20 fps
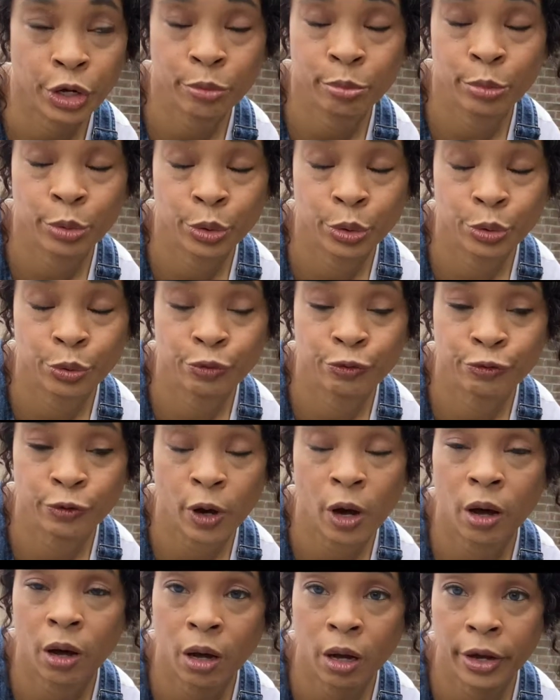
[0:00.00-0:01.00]
move
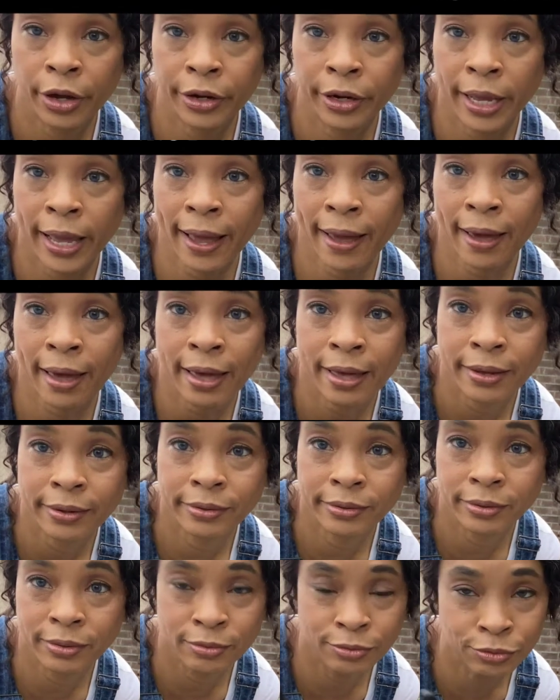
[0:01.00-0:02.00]
on
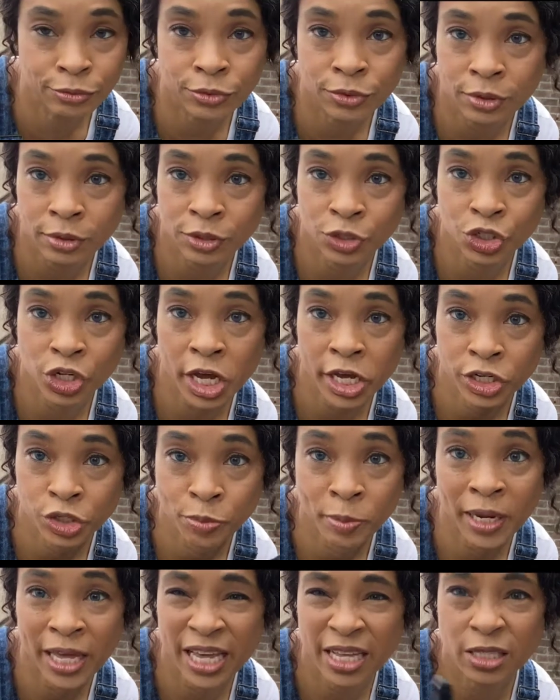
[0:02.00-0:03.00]
and change
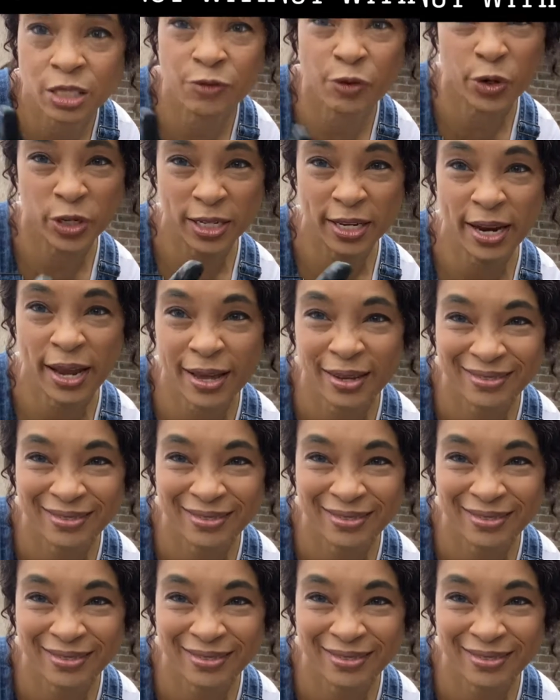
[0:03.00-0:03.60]
plans for today.